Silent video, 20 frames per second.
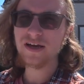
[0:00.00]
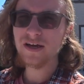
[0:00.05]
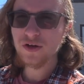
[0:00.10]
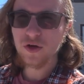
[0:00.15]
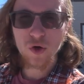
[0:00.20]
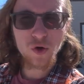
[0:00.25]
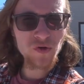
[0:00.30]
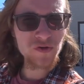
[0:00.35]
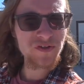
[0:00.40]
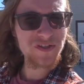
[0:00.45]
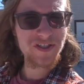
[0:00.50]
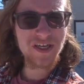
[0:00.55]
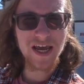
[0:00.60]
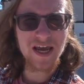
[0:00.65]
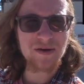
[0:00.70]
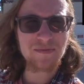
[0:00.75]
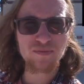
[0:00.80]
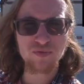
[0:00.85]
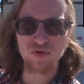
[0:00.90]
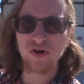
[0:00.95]
Golden
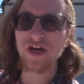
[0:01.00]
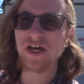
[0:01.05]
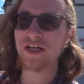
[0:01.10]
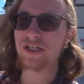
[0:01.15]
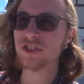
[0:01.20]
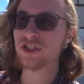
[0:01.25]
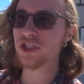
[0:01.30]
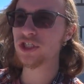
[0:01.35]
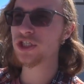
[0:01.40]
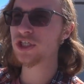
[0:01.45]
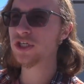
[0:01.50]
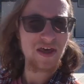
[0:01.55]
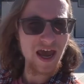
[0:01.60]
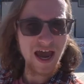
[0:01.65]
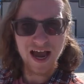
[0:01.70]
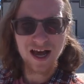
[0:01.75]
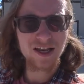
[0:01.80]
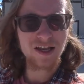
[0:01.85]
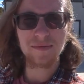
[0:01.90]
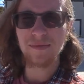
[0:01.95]
Gate Bridge,
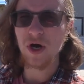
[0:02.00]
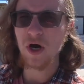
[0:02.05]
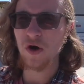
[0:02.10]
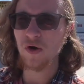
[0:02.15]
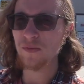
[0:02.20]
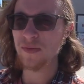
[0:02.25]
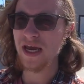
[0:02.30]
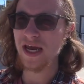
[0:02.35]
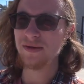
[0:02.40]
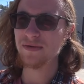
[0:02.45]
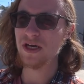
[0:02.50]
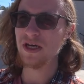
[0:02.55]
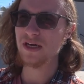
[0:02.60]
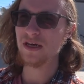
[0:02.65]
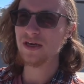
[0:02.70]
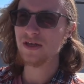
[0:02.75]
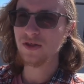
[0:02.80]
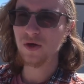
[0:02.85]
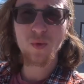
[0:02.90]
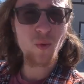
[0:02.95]
Alamo maybe,
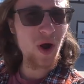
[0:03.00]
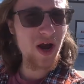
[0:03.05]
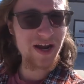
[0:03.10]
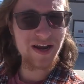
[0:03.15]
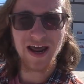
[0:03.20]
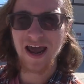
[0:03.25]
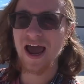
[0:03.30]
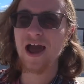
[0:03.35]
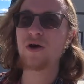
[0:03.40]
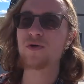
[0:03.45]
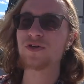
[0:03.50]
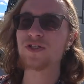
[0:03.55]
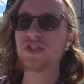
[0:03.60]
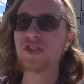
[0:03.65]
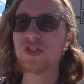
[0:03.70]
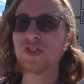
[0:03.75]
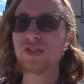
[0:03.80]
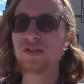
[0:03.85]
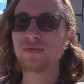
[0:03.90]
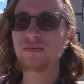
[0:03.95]
the White
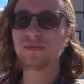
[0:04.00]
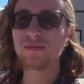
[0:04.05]
House,